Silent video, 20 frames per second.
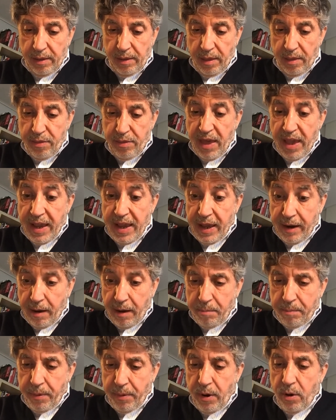they are
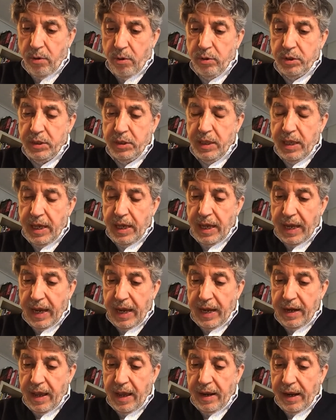approached
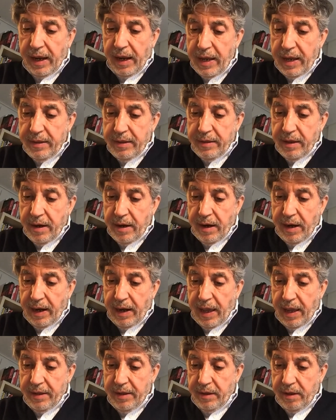in an
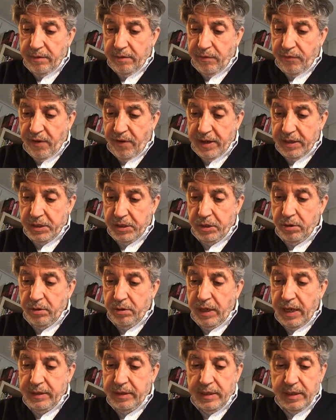interrelated fashion,
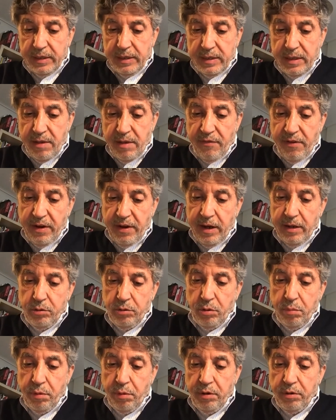it is difficult
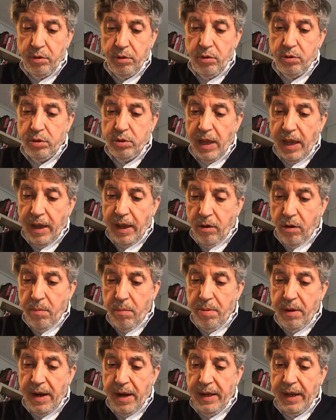to produce a
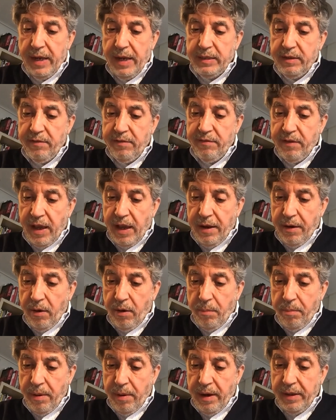comprehensive and
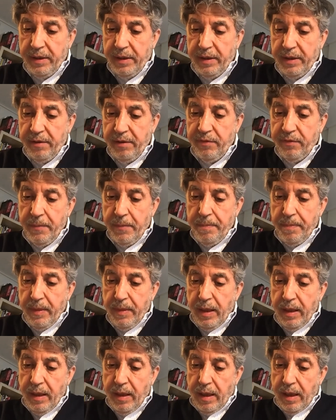operative
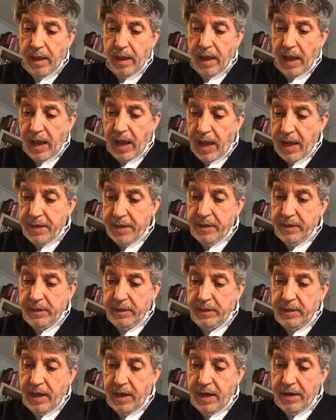
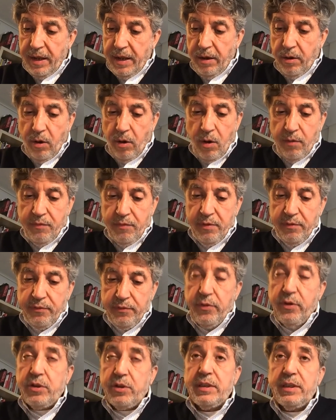understanding of the
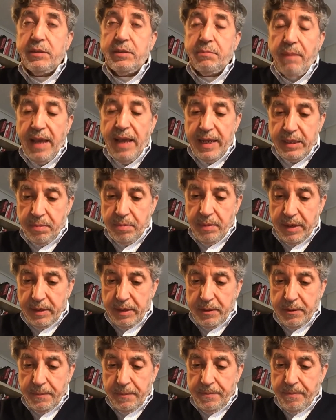forced displacement.
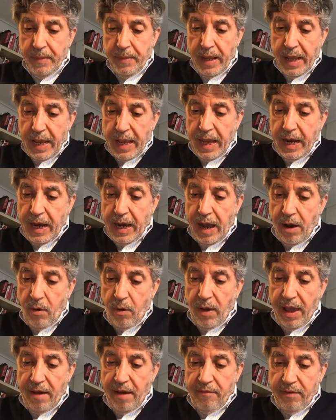
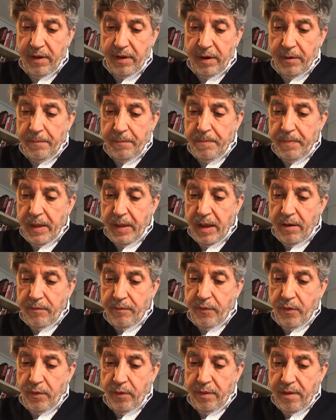However,
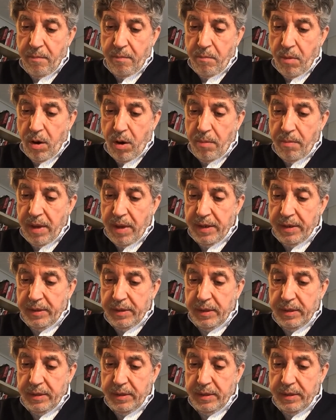for the moment,